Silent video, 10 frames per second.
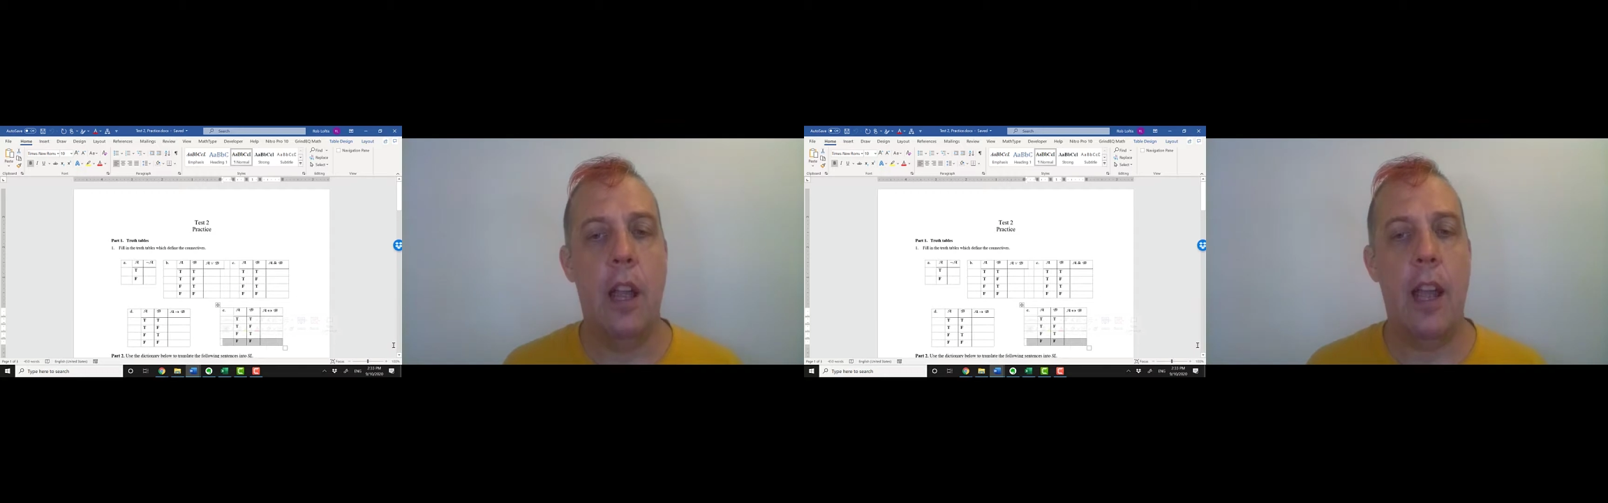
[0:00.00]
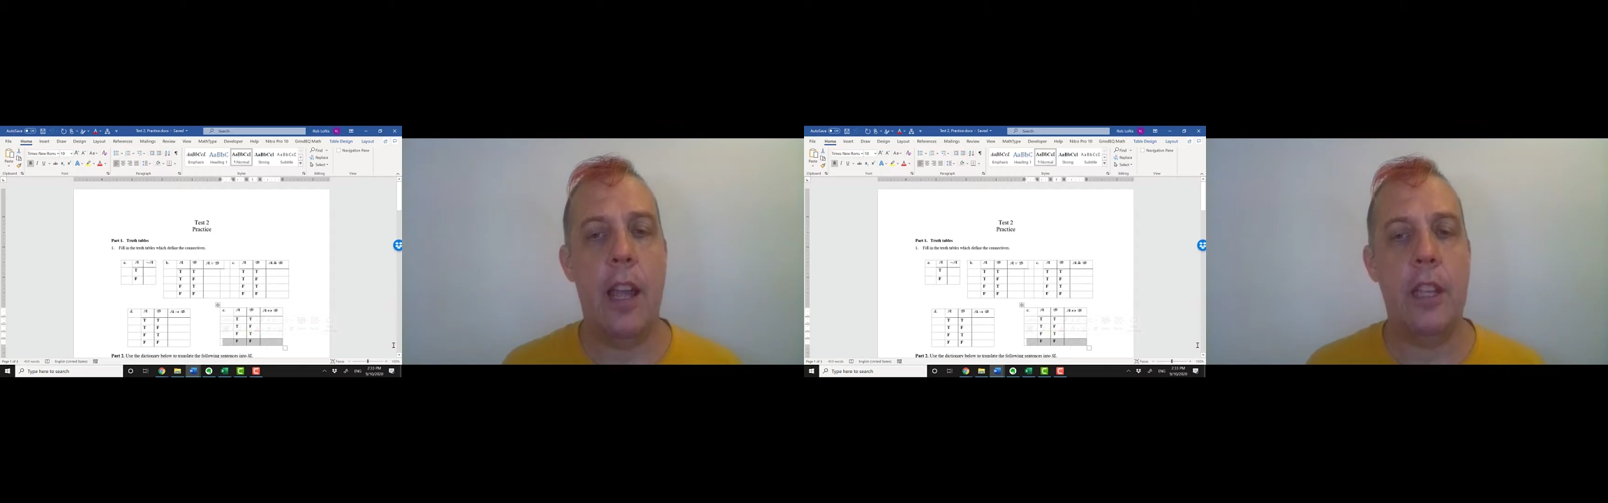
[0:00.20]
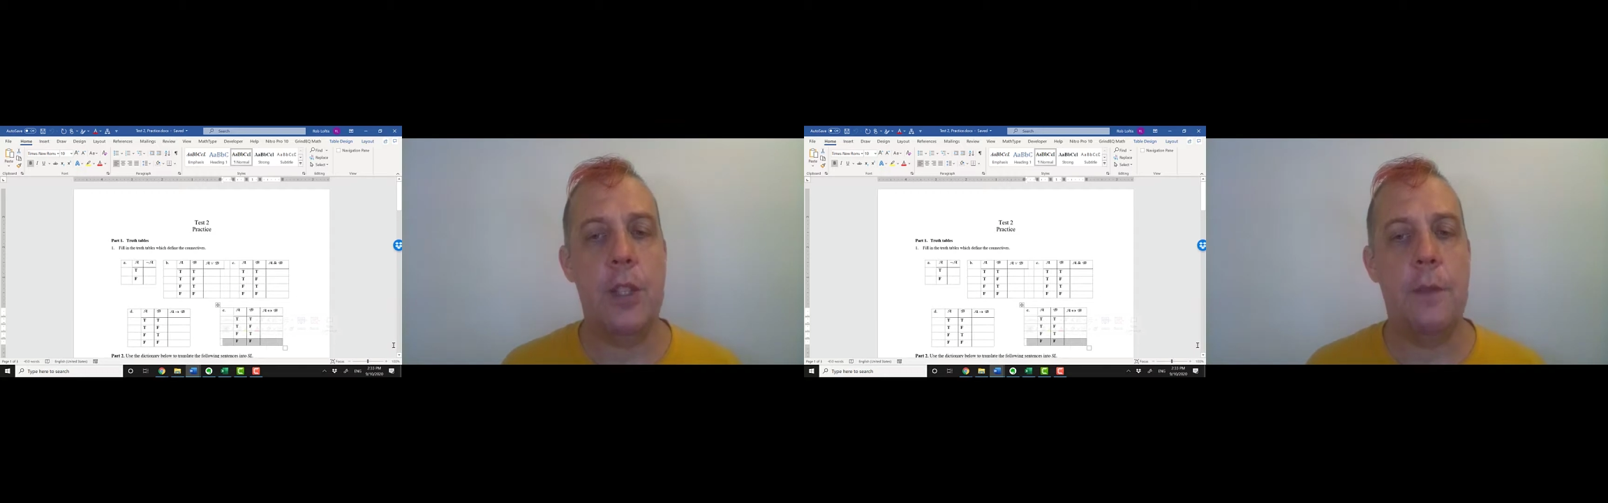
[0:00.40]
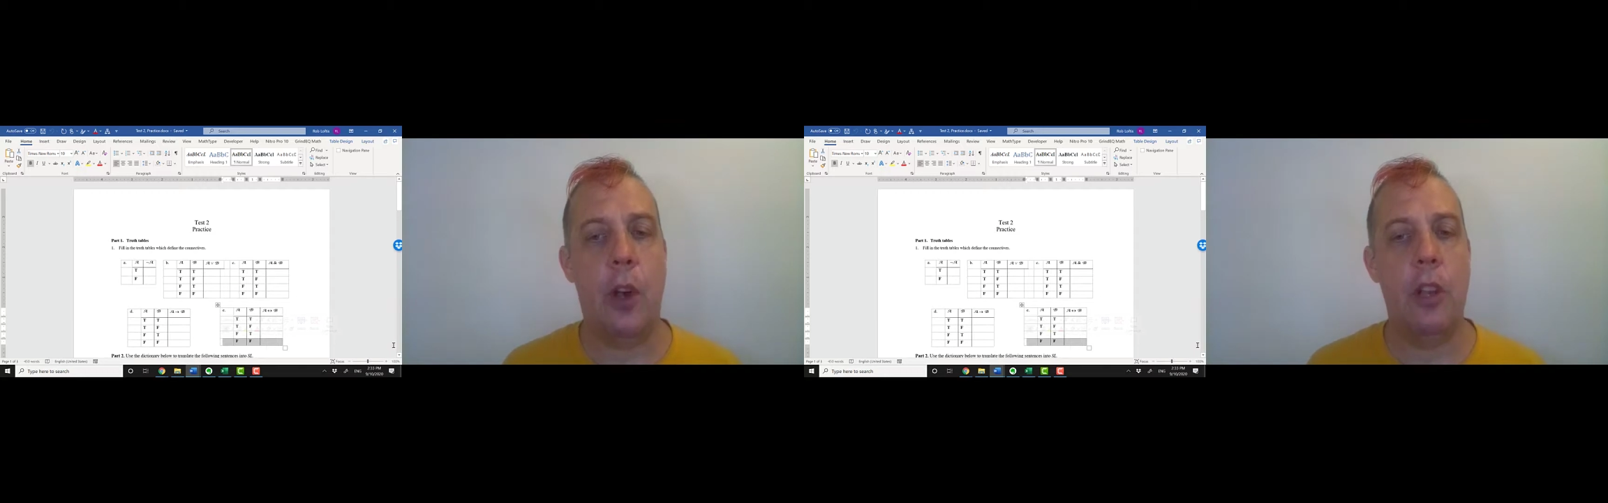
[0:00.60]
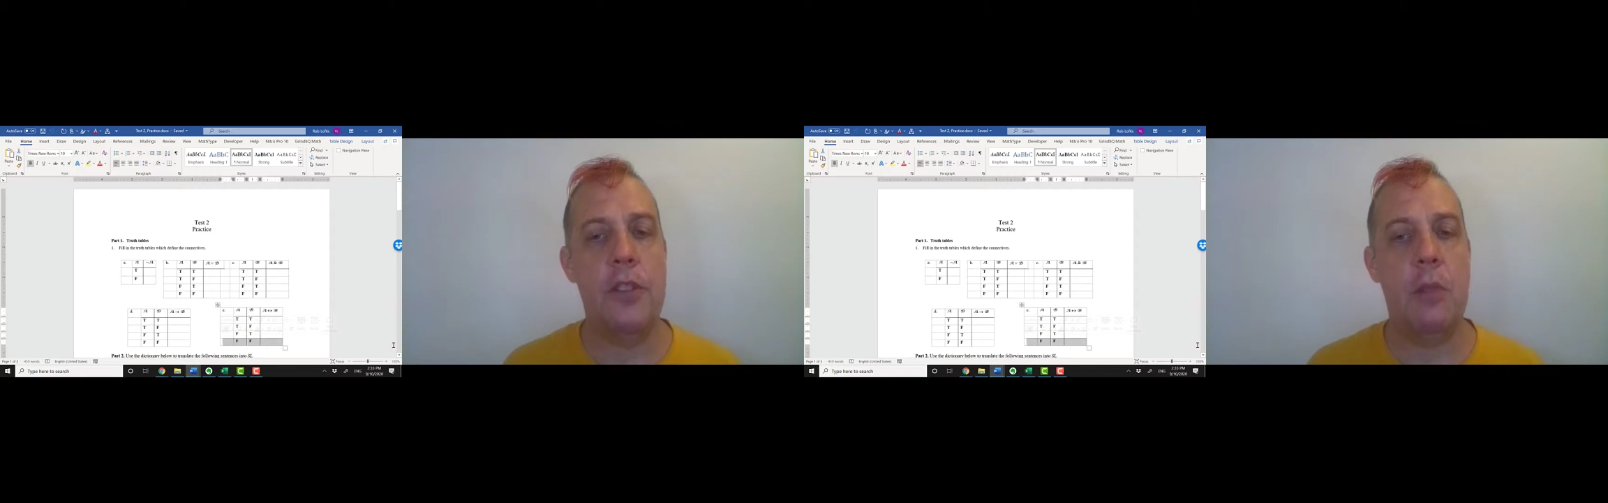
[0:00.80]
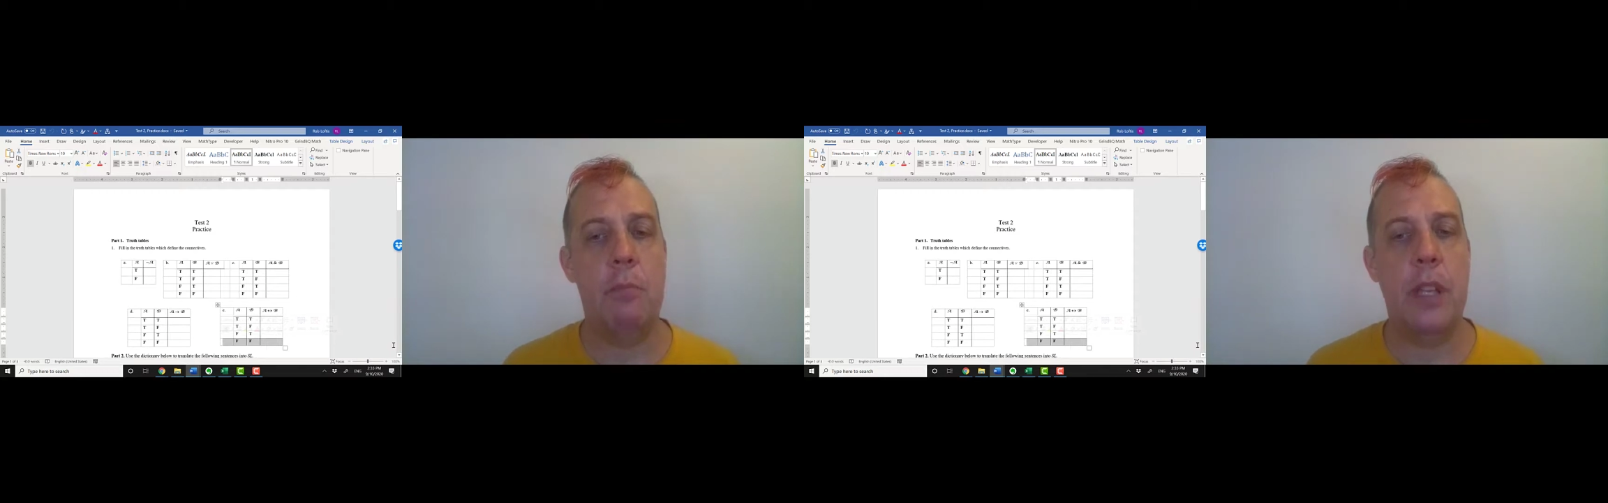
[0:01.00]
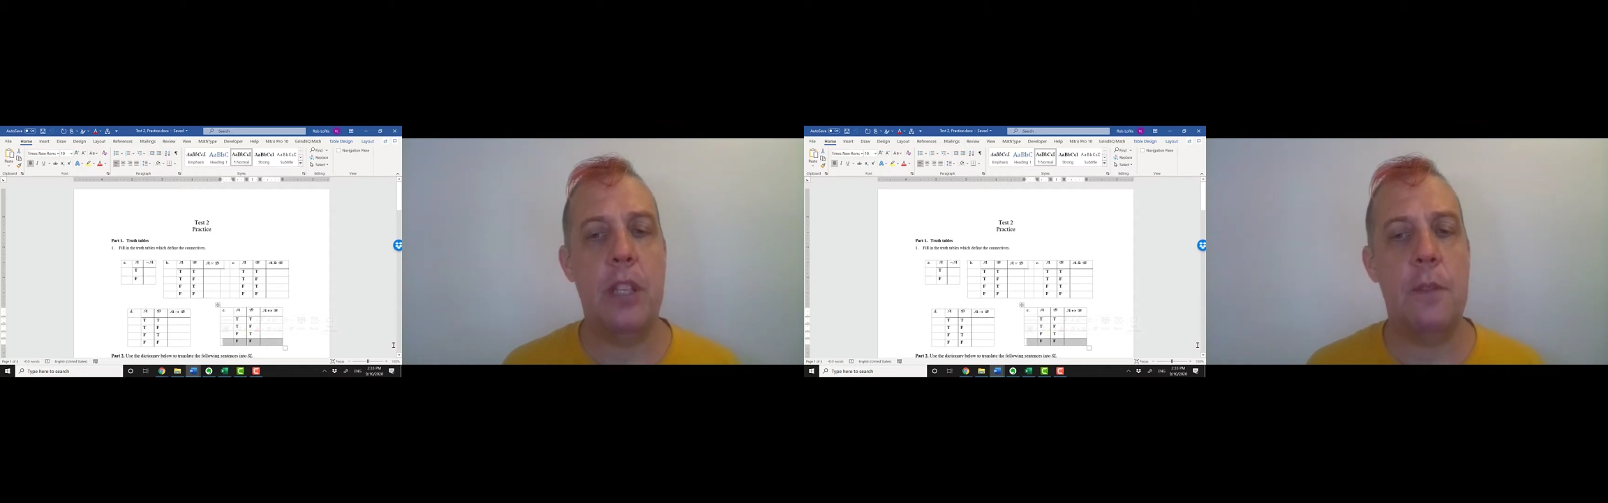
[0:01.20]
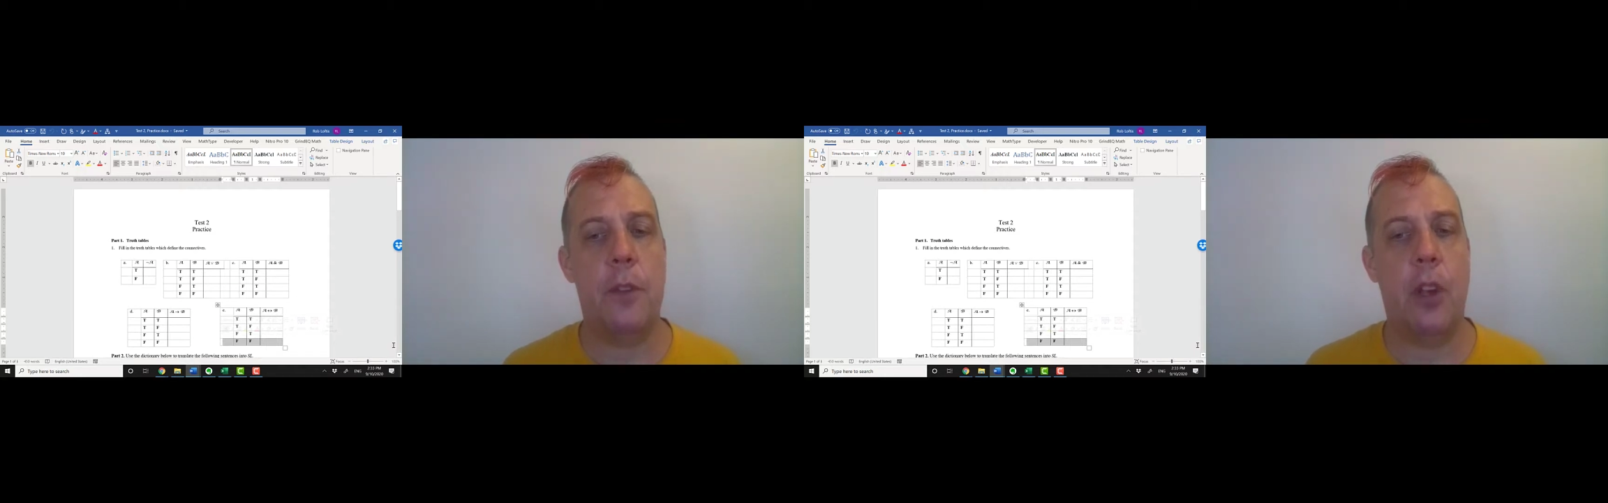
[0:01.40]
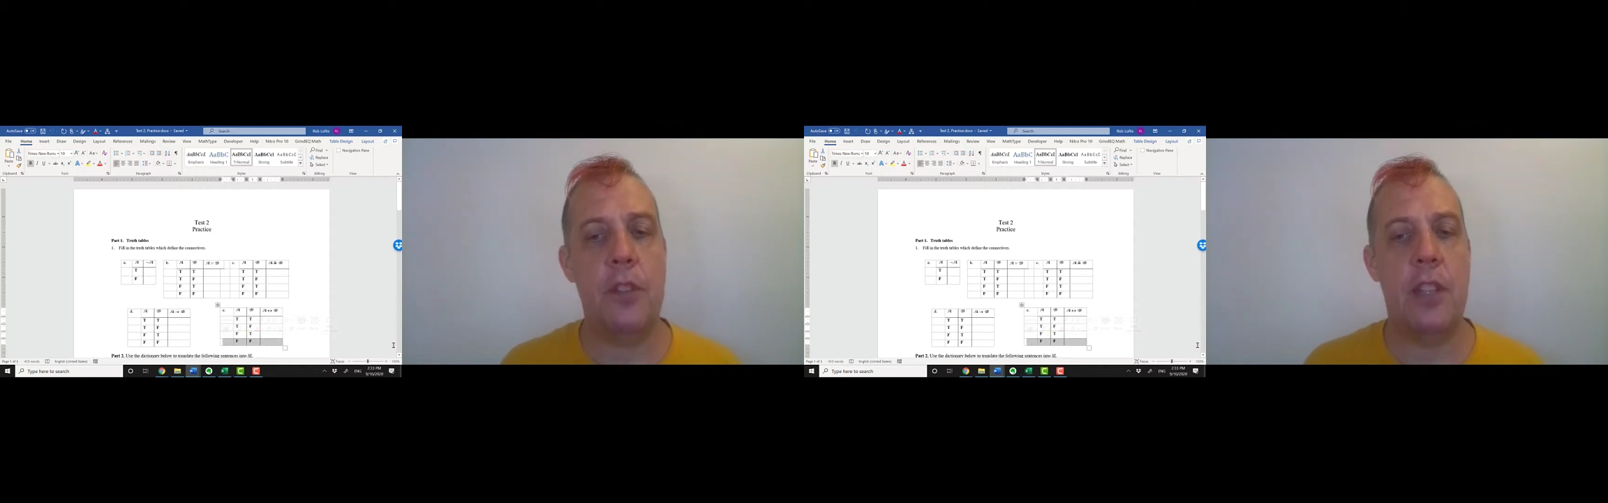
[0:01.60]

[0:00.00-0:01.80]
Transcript: A is false and B is false,